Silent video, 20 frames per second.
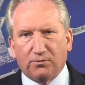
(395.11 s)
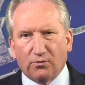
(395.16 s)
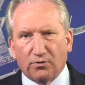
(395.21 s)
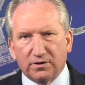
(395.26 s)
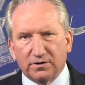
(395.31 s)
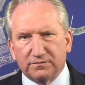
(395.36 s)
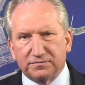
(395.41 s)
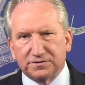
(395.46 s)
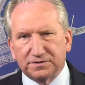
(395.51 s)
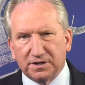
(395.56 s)

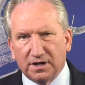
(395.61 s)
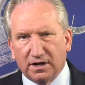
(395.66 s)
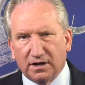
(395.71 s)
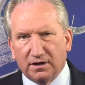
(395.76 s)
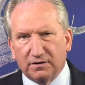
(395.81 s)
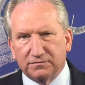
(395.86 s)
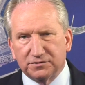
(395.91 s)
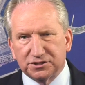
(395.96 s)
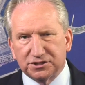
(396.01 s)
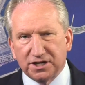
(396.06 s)
port
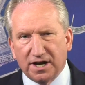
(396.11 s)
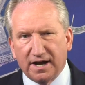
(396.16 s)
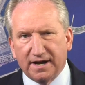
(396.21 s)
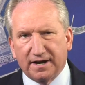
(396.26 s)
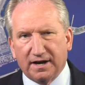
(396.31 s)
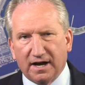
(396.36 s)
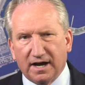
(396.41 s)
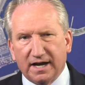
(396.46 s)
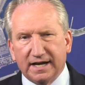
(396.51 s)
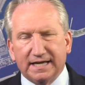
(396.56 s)
of
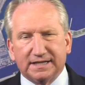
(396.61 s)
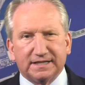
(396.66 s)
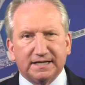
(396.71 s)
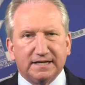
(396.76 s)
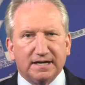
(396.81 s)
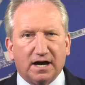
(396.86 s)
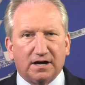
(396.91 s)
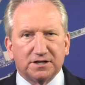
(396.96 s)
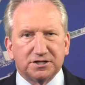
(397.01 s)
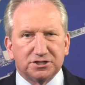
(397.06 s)
Shanghai and
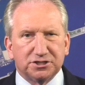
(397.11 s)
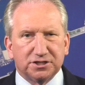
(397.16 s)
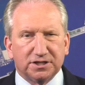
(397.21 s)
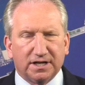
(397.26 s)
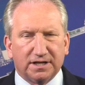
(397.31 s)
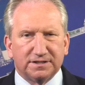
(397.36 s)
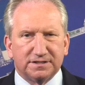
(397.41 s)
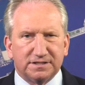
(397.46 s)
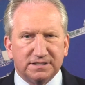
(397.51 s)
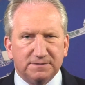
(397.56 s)
the
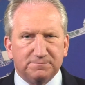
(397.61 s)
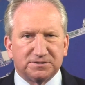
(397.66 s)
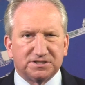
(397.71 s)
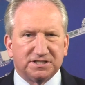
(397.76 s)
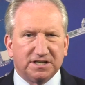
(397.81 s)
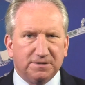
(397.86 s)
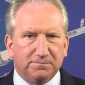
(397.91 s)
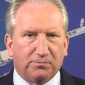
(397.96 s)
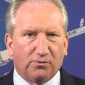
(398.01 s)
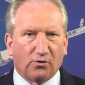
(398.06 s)
Yangshan deep
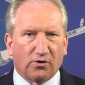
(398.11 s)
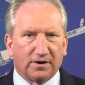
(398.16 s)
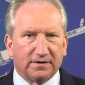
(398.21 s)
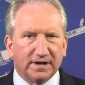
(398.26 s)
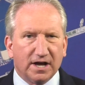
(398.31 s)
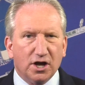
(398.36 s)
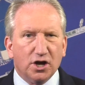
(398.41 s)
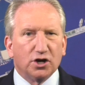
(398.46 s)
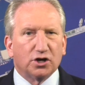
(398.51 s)
sea port.